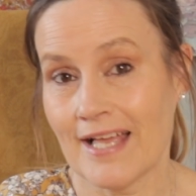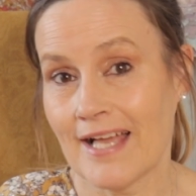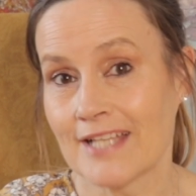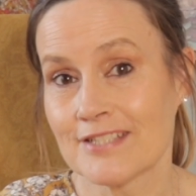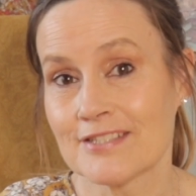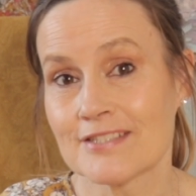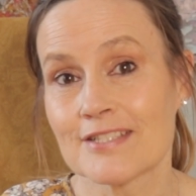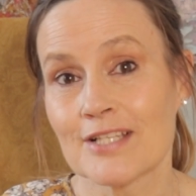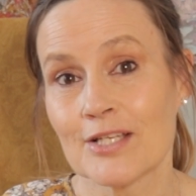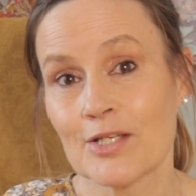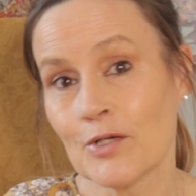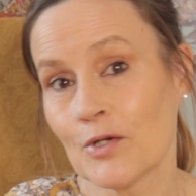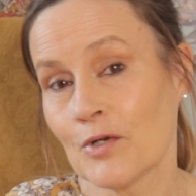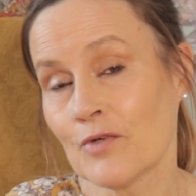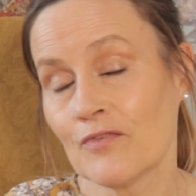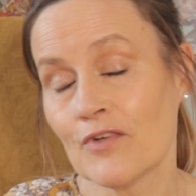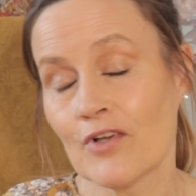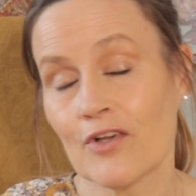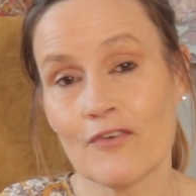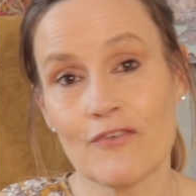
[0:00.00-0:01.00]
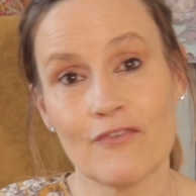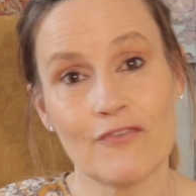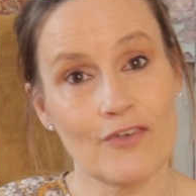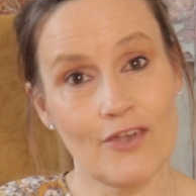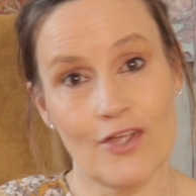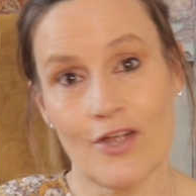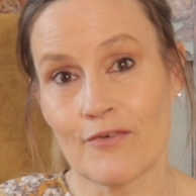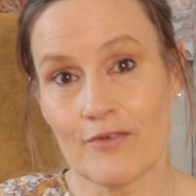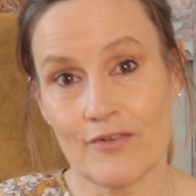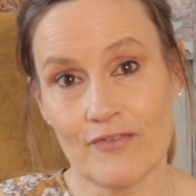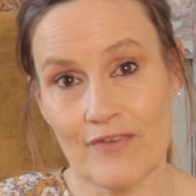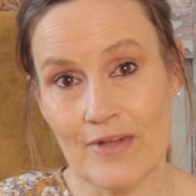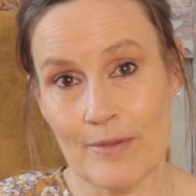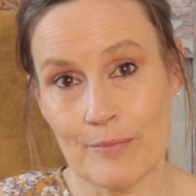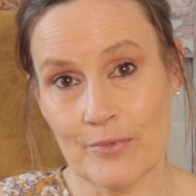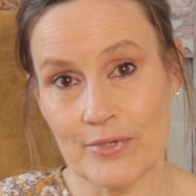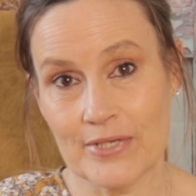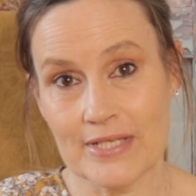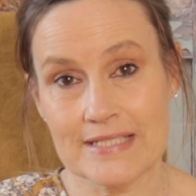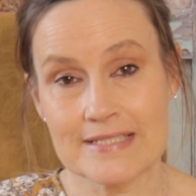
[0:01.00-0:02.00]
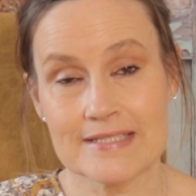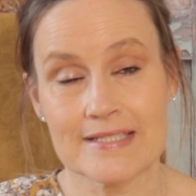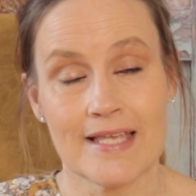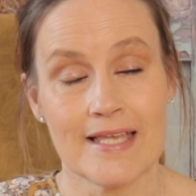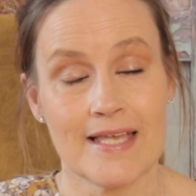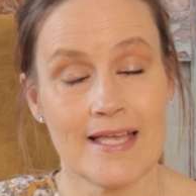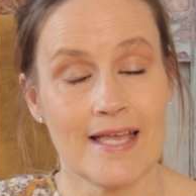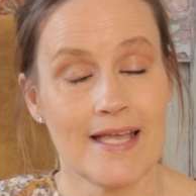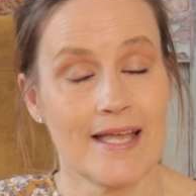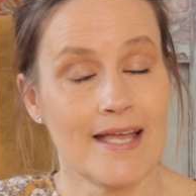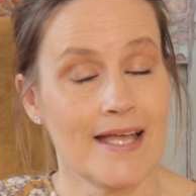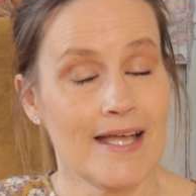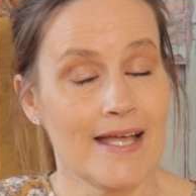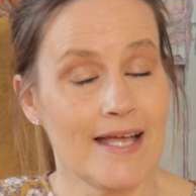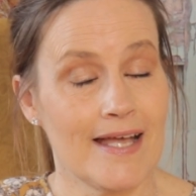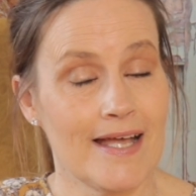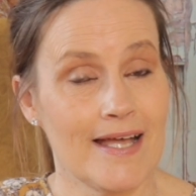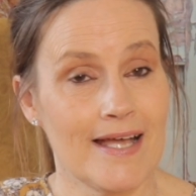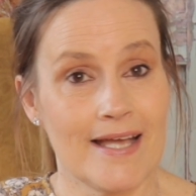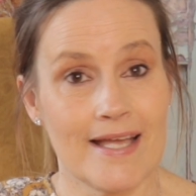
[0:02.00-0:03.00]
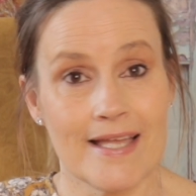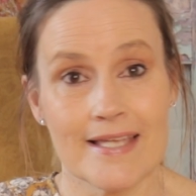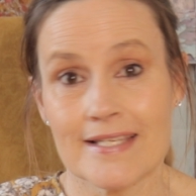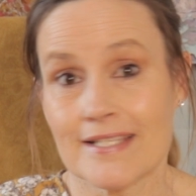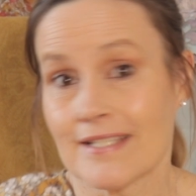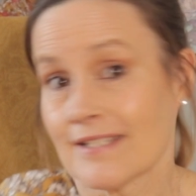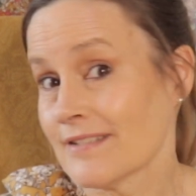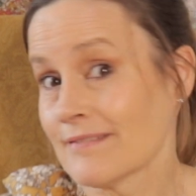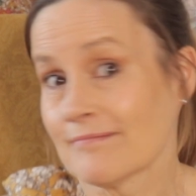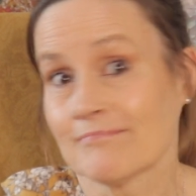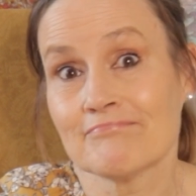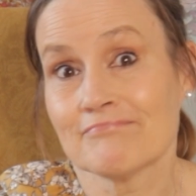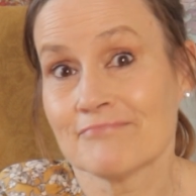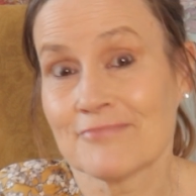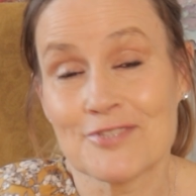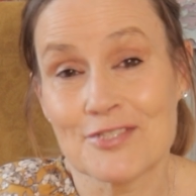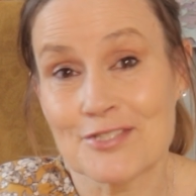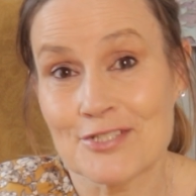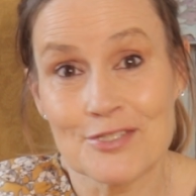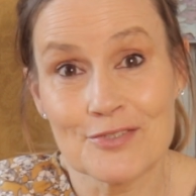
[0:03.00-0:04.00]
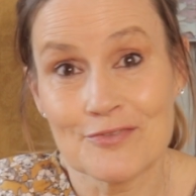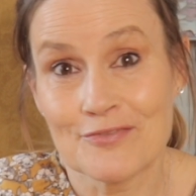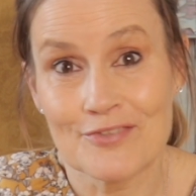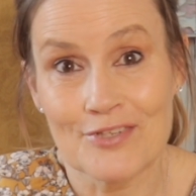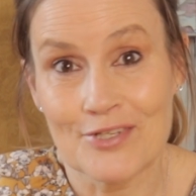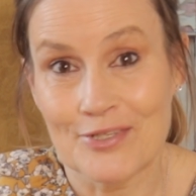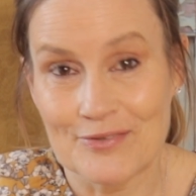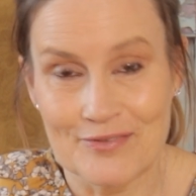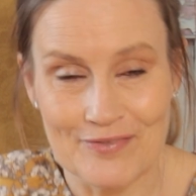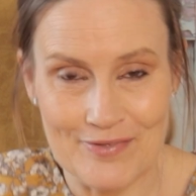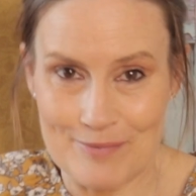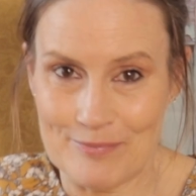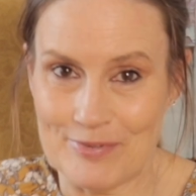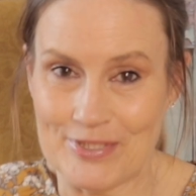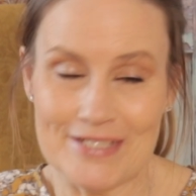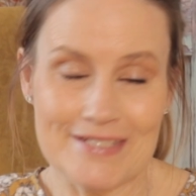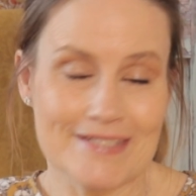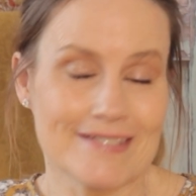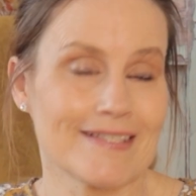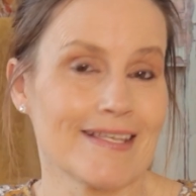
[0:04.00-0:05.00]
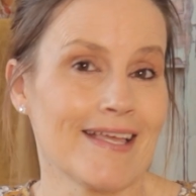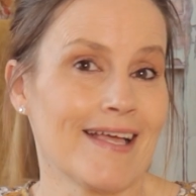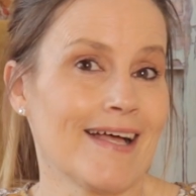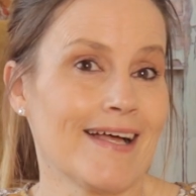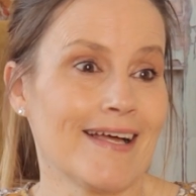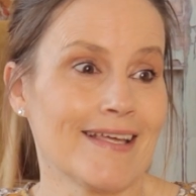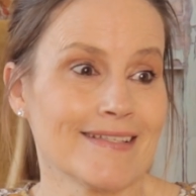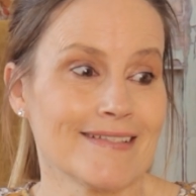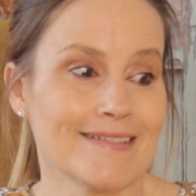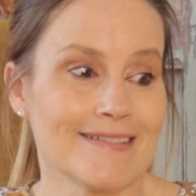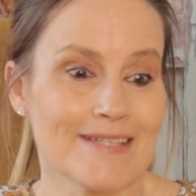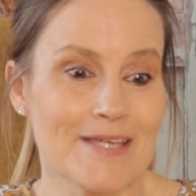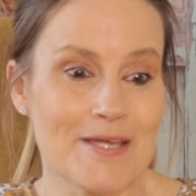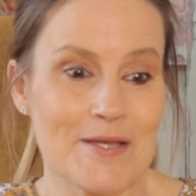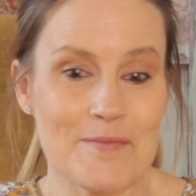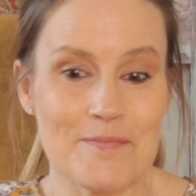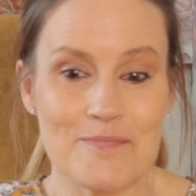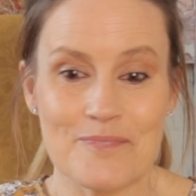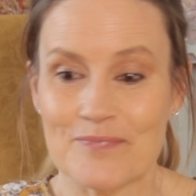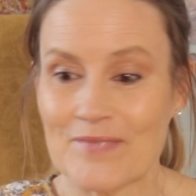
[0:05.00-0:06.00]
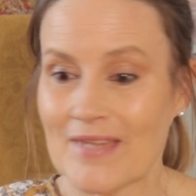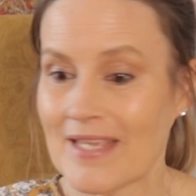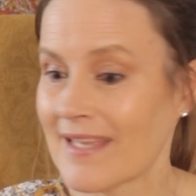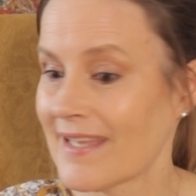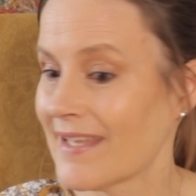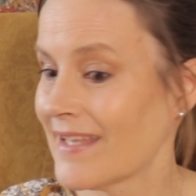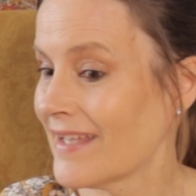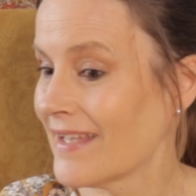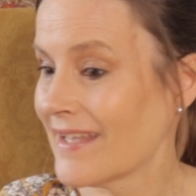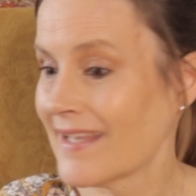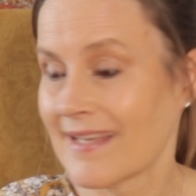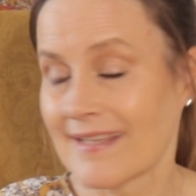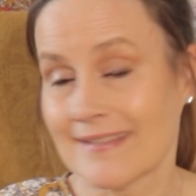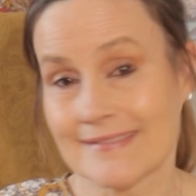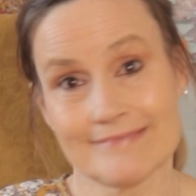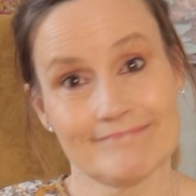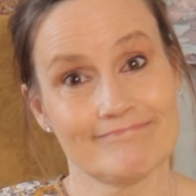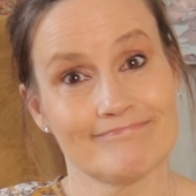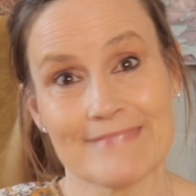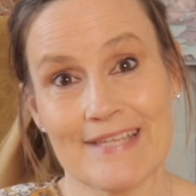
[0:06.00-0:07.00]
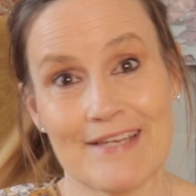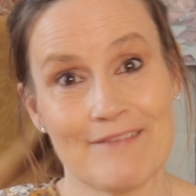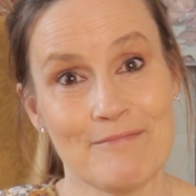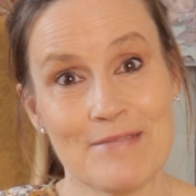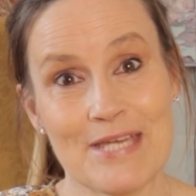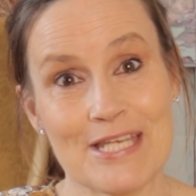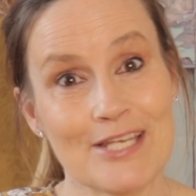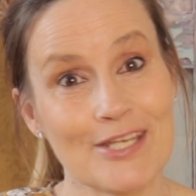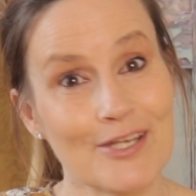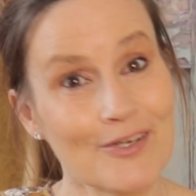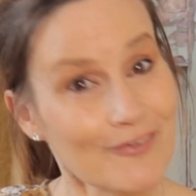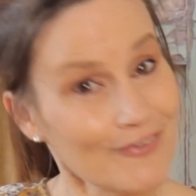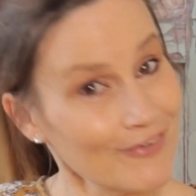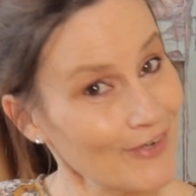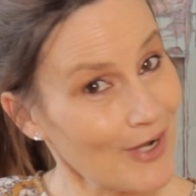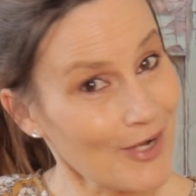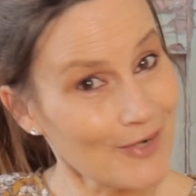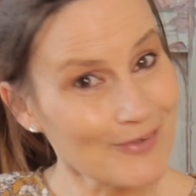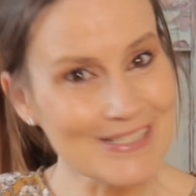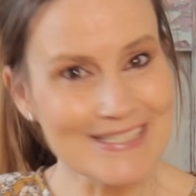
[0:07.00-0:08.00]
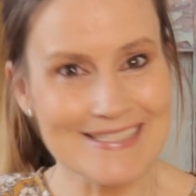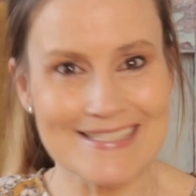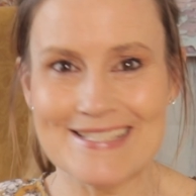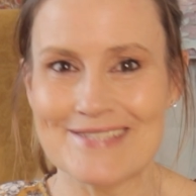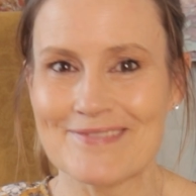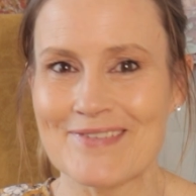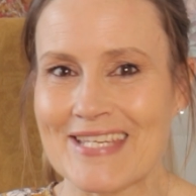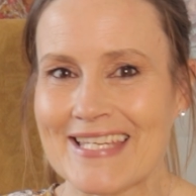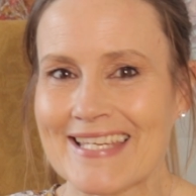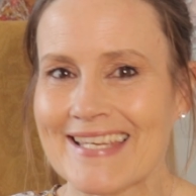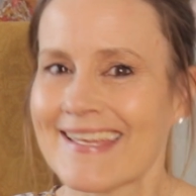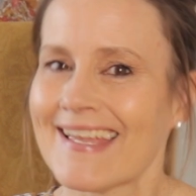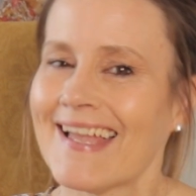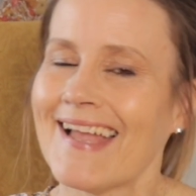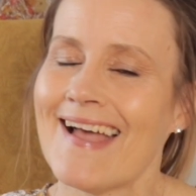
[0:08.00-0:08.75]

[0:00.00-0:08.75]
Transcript: I just love floral fabrics. I just love floral fabrics, and um, I've made a lot of florals this week.